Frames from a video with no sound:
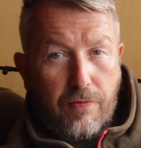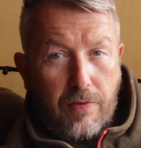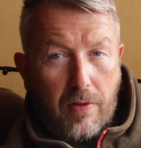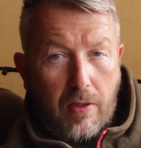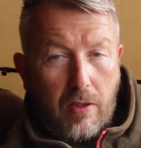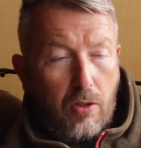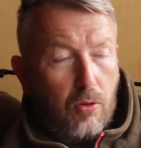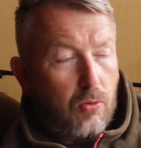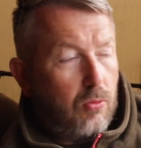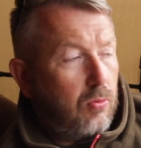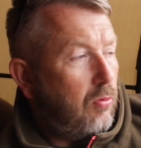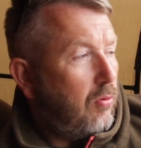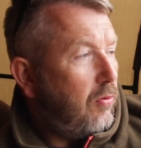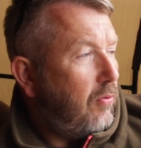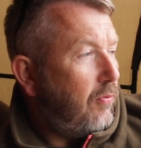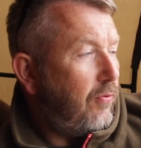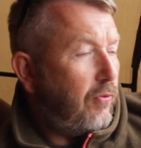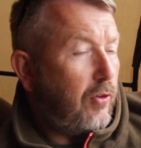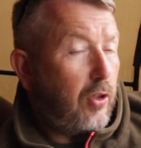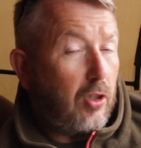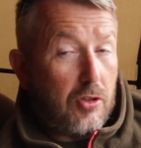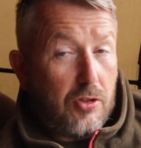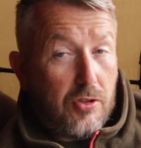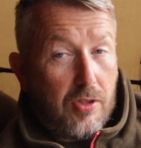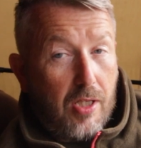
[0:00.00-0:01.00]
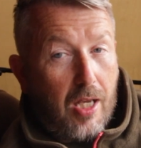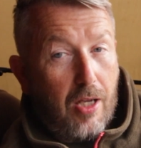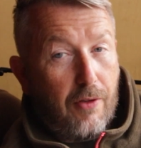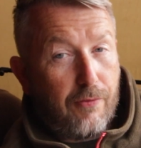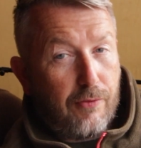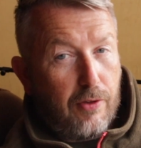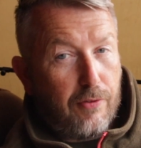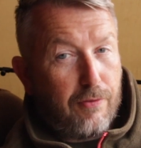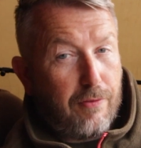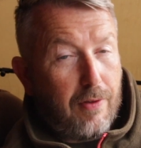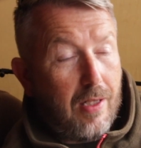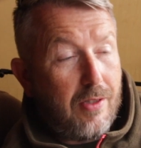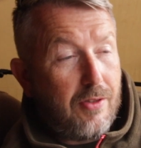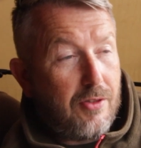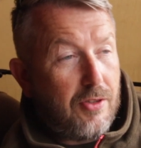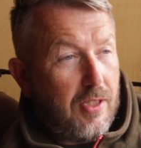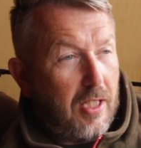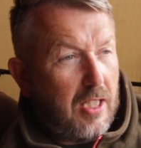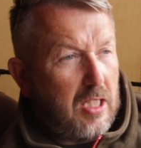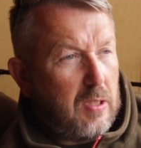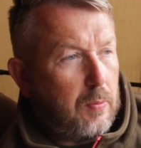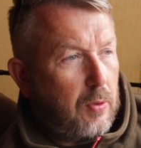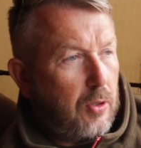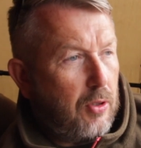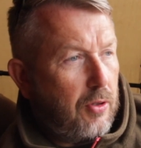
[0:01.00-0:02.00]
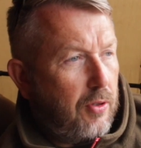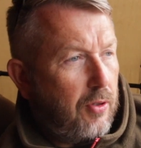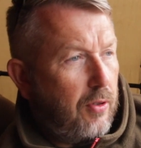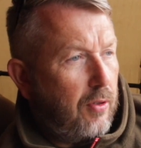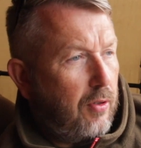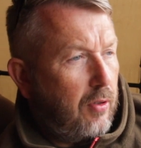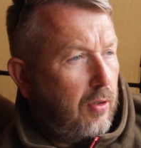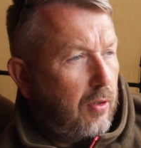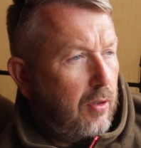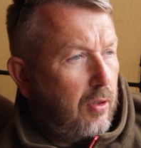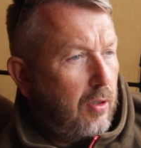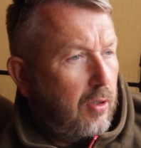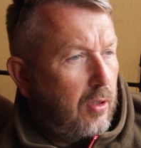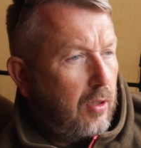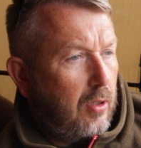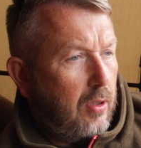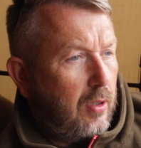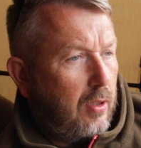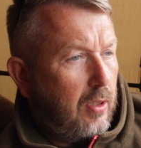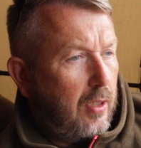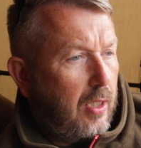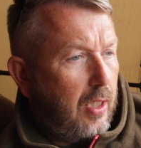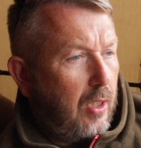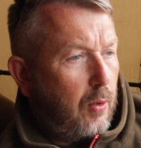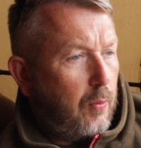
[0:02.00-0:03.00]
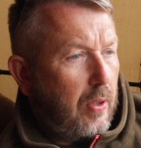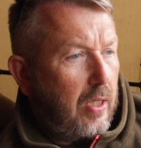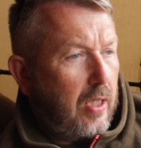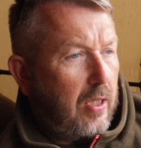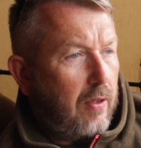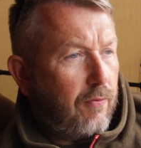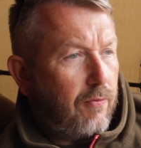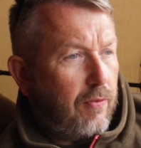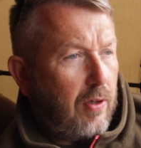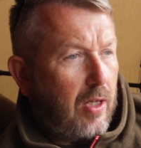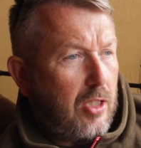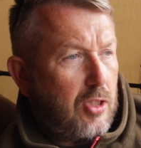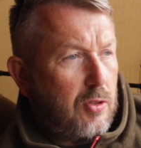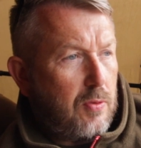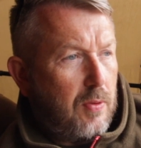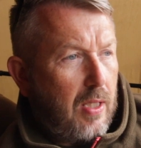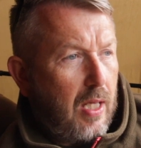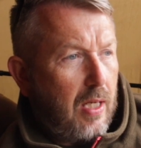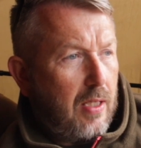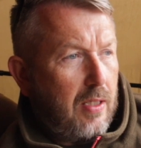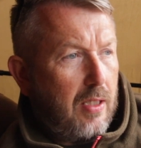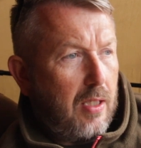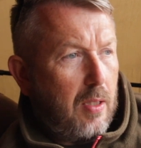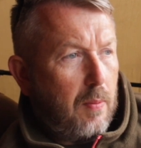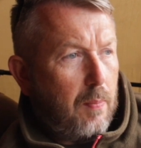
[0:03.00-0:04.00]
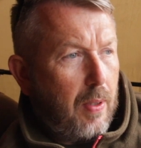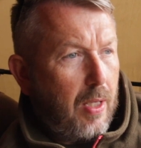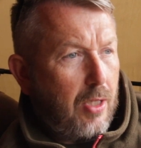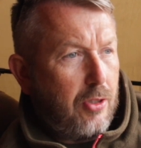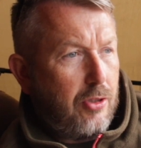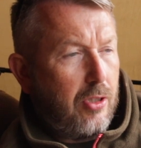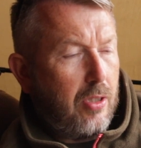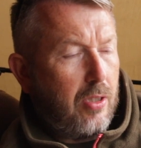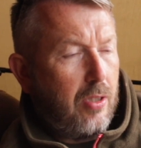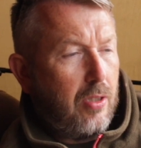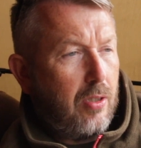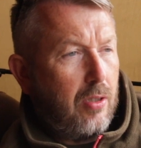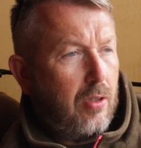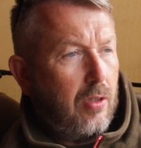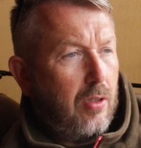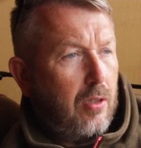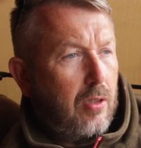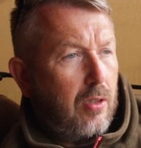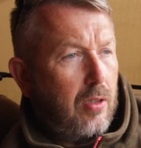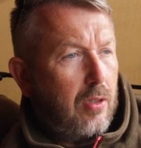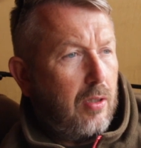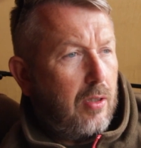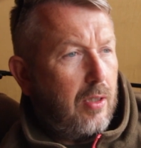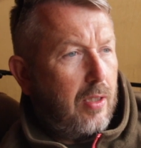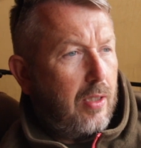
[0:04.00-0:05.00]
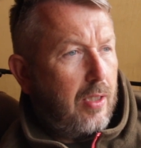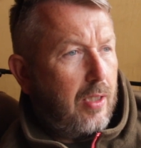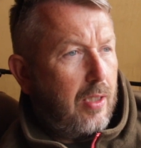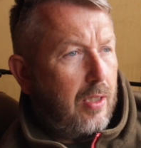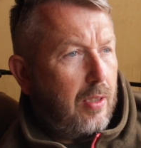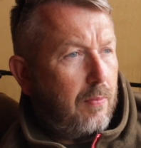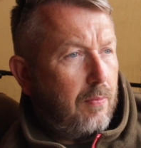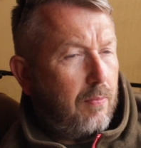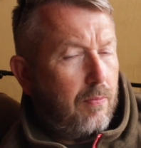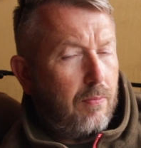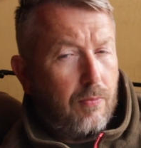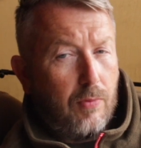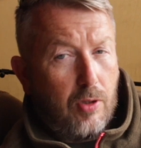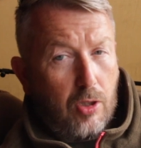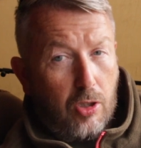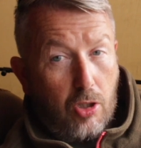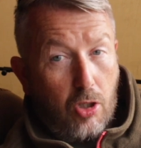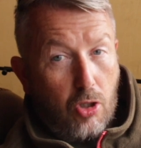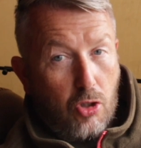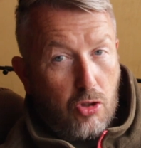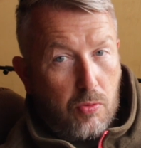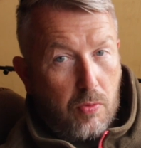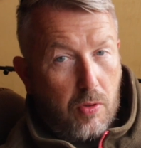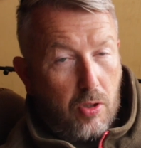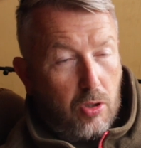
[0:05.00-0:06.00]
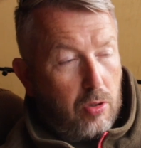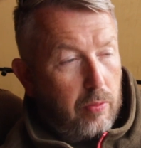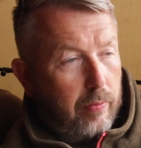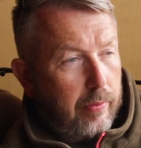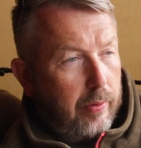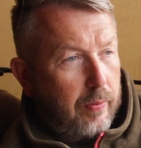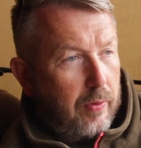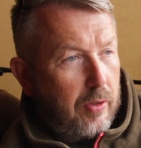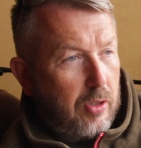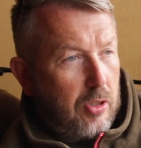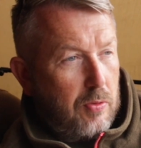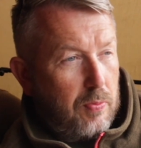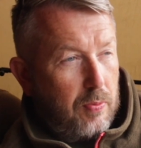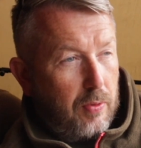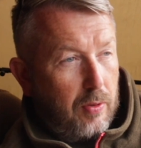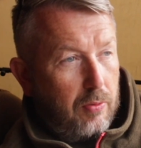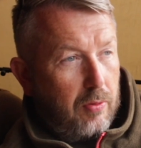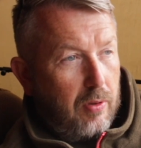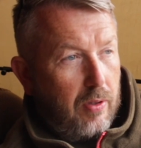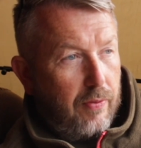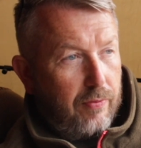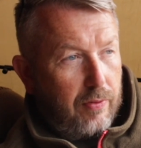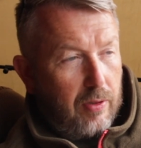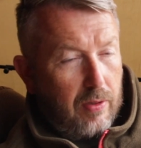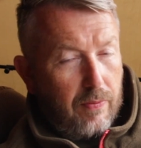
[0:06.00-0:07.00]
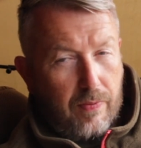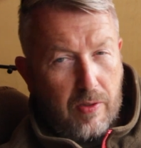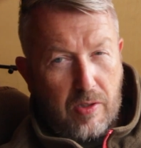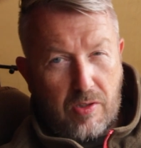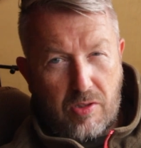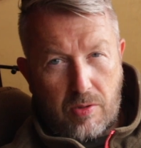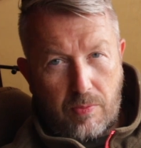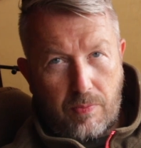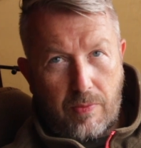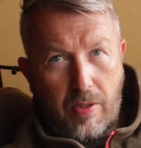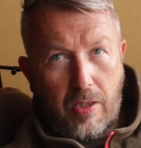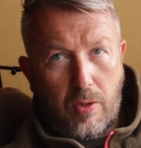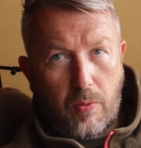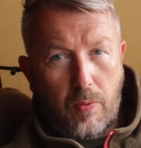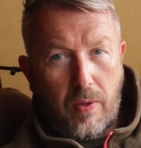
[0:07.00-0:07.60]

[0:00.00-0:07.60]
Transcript: Oh, forgot to say, after France next month, a week in France with Andy and Badger. The girls were coming with us, but we've convinced them that the